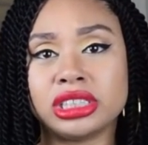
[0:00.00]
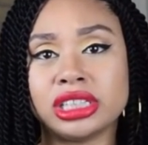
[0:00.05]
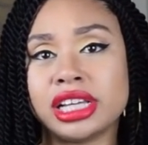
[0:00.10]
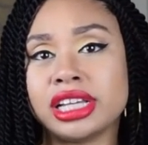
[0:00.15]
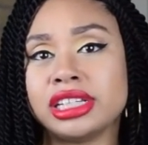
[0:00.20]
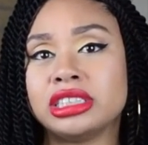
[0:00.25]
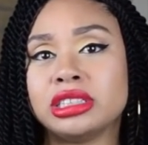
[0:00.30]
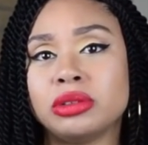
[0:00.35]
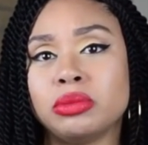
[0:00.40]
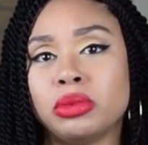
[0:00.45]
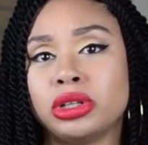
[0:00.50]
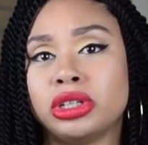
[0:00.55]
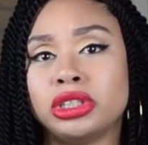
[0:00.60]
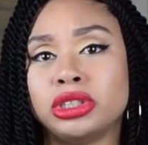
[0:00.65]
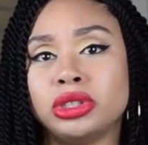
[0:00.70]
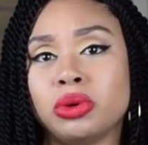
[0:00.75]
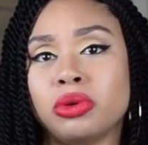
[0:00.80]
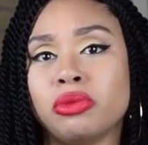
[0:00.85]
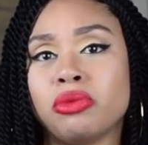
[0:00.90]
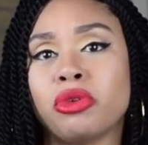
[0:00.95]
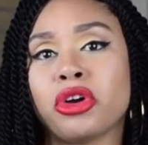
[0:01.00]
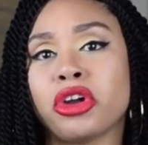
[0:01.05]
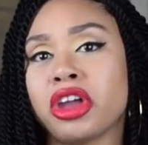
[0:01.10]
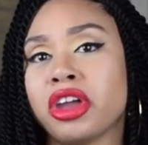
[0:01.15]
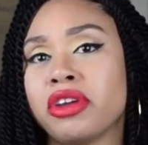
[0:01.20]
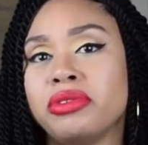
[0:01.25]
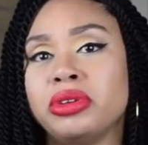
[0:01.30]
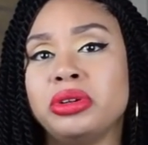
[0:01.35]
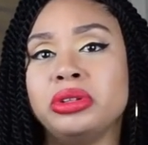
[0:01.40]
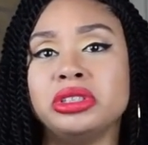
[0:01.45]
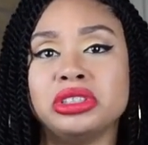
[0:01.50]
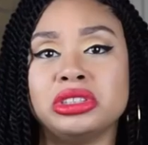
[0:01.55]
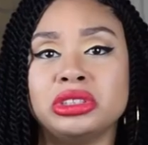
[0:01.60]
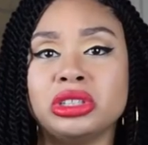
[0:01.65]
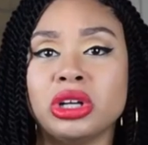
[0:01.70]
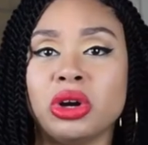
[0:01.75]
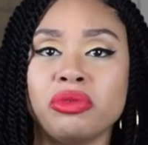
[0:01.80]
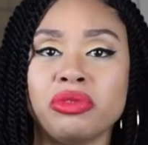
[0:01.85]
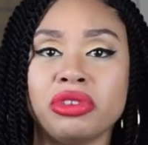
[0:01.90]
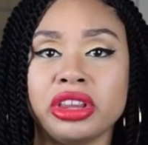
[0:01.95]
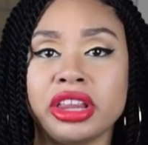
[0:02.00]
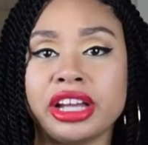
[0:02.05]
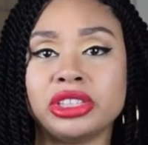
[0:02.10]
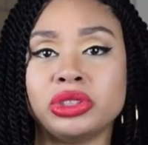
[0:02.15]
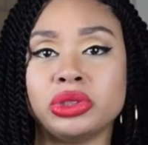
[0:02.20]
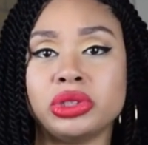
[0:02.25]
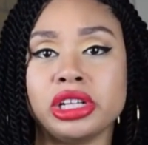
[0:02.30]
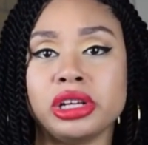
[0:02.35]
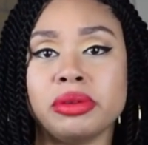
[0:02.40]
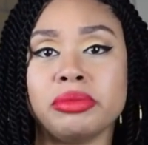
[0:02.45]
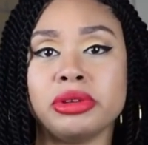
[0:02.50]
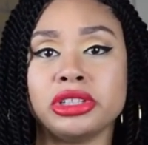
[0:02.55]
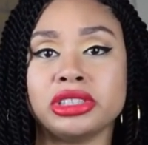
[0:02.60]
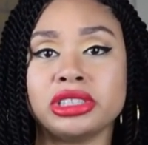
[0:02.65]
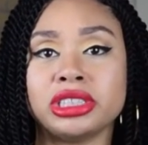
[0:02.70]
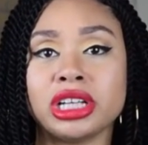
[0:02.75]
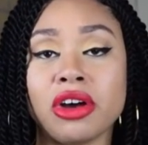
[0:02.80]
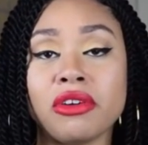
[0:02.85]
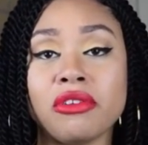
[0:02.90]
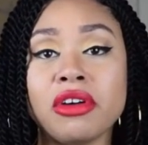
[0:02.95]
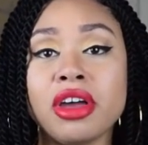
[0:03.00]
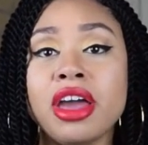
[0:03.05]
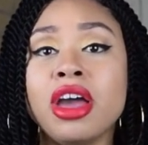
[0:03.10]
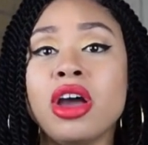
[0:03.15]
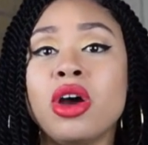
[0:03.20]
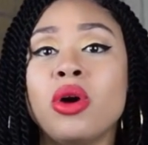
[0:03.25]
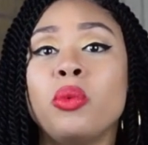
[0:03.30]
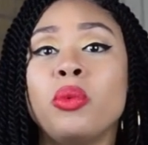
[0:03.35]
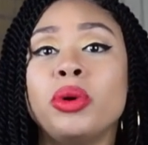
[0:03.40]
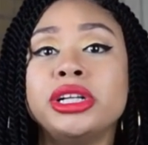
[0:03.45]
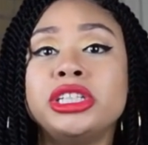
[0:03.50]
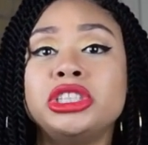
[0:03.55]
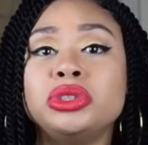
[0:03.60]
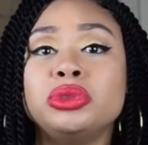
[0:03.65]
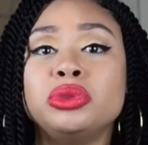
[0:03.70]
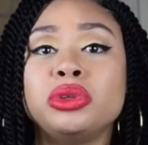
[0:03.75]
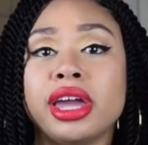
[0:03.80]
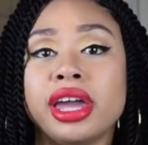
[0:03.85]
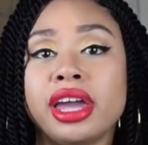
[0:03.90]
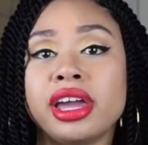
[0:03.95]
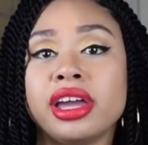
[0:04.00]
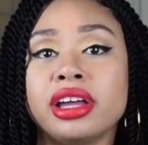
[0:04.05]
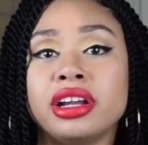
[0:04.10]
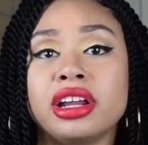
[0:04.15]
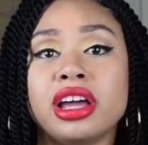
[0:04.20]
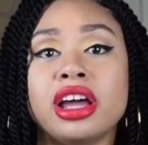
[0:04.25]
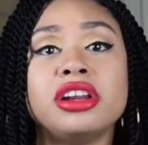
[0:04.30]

to get someone to do them for you if you just don't feel like doing them yourself, which you can.